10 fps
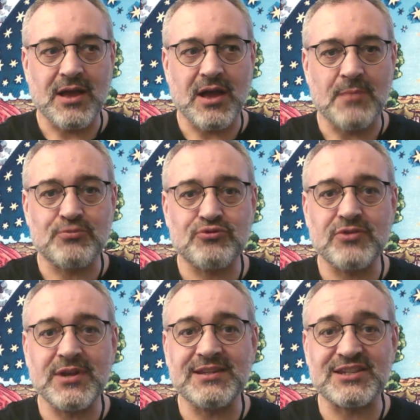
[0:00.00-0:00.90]

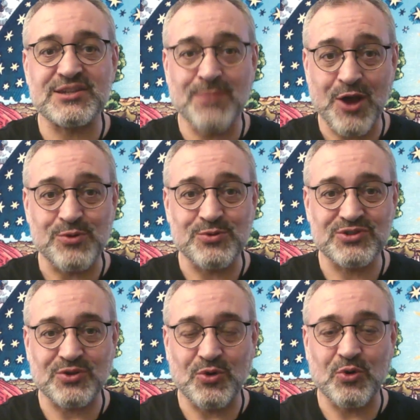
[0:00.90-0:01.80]
predisposed
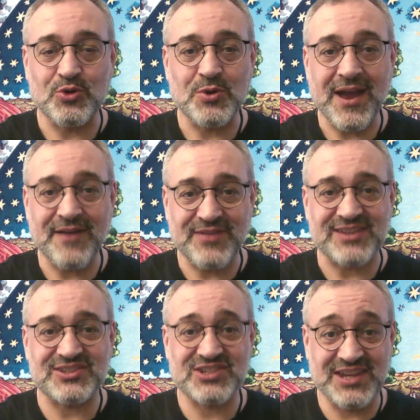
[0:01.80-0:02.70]
or you have that
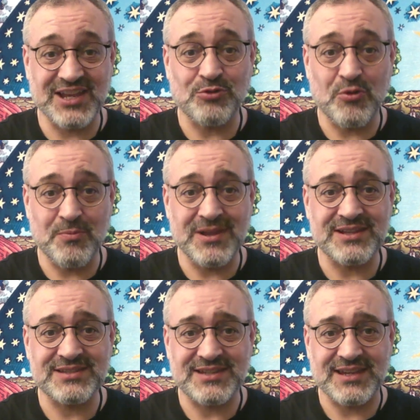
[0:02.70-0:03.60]
skill or
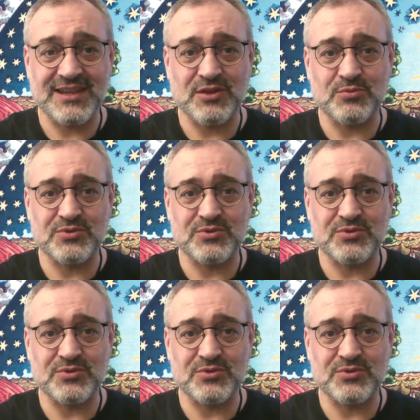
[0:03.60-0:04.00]
ability that was